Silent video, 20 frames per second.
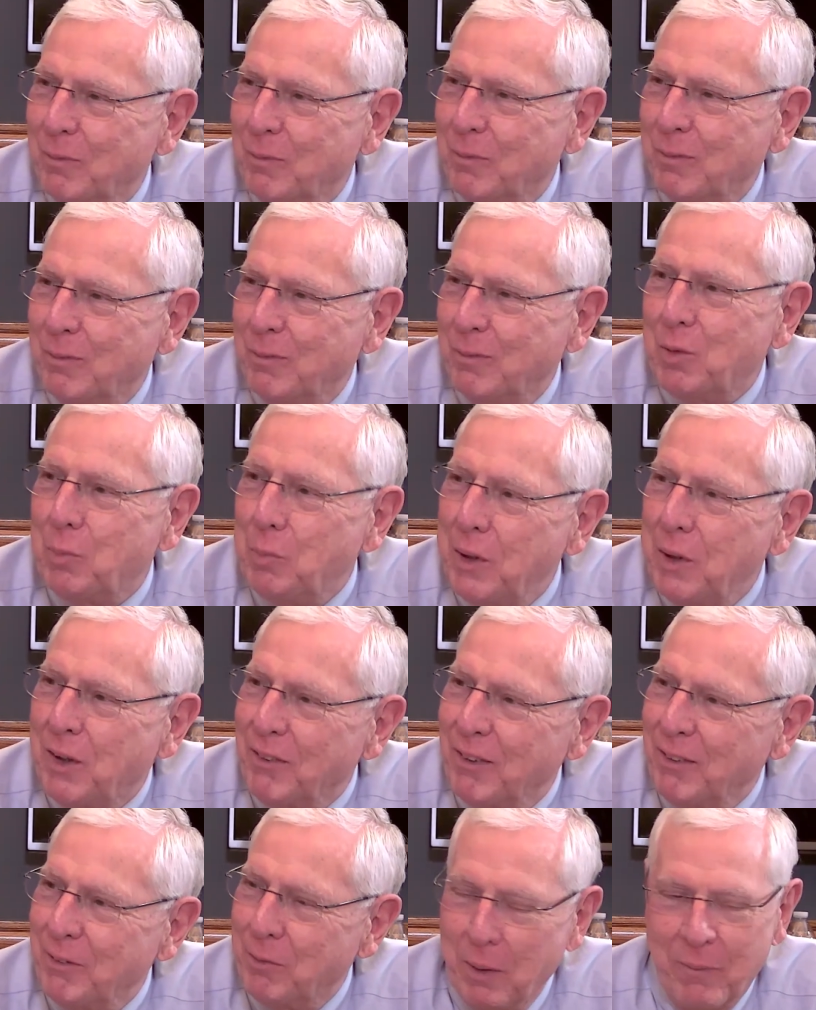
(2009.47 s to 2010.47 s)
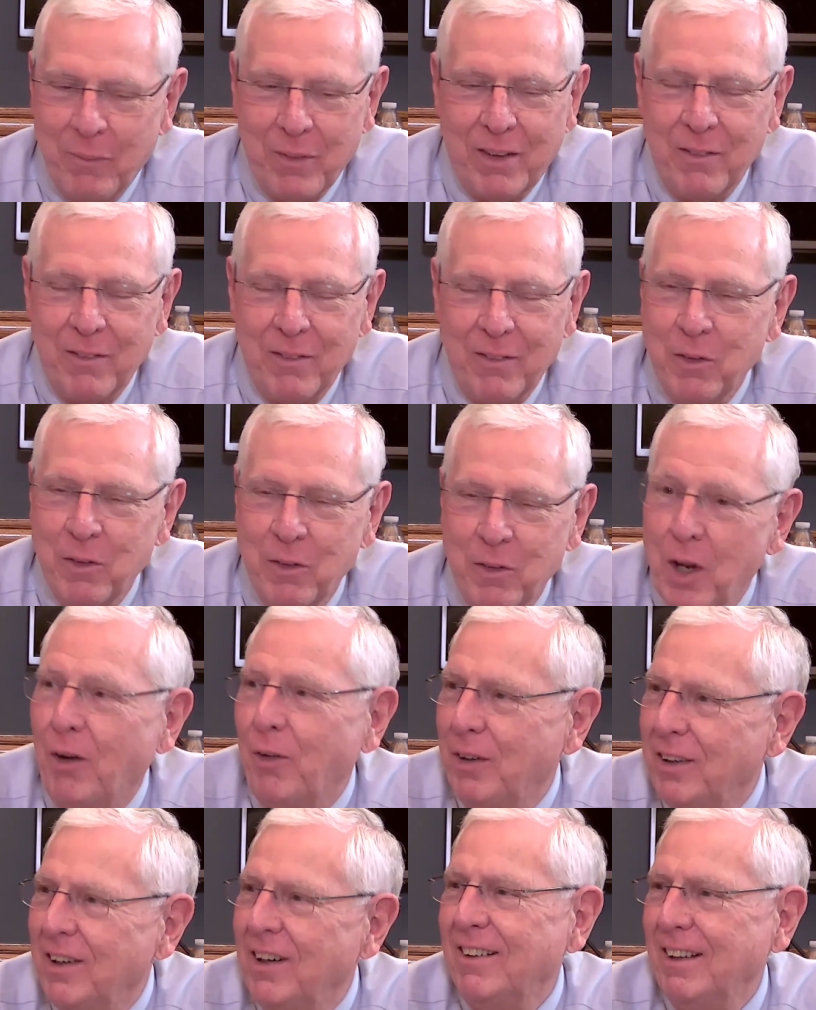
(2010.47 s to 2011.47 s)
speaker of, but no.
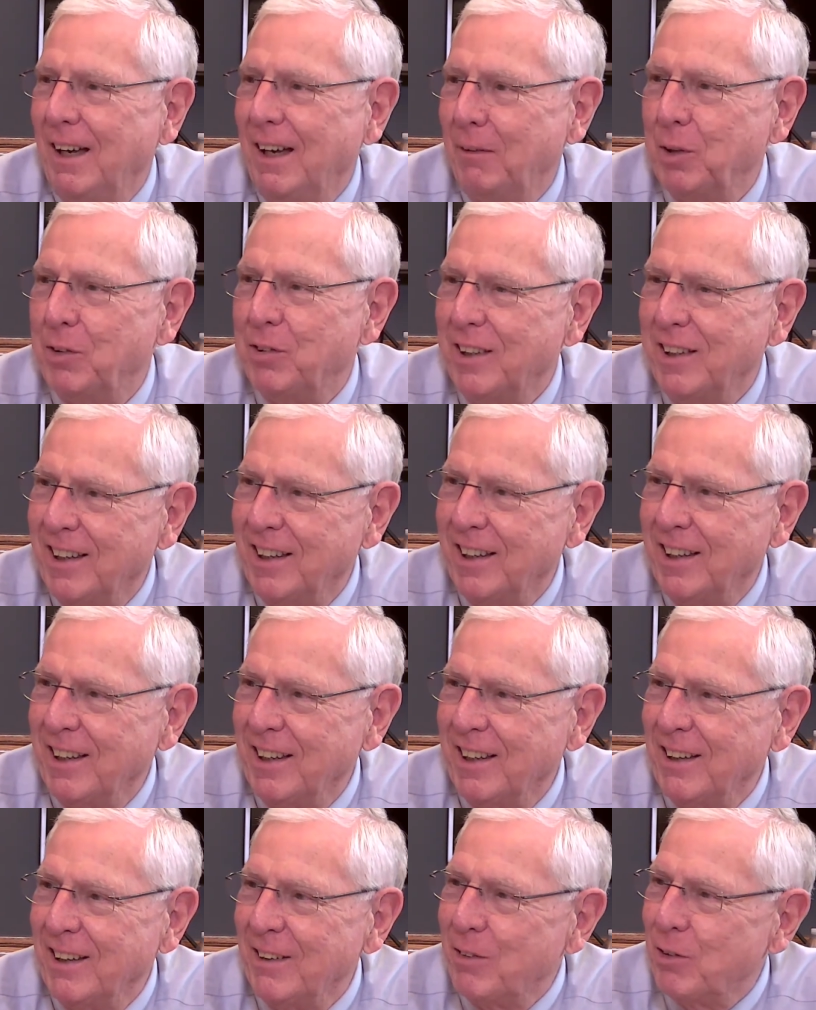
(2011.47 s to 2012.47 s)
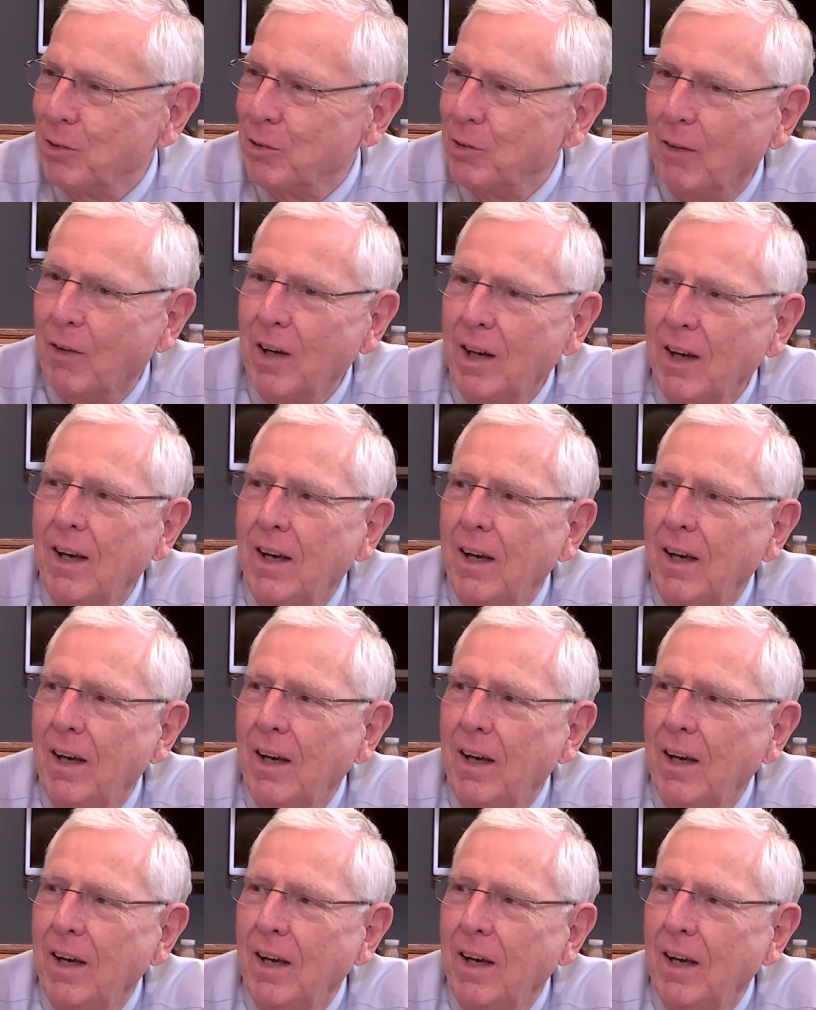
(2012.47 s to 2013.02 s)
I would say the answer is no.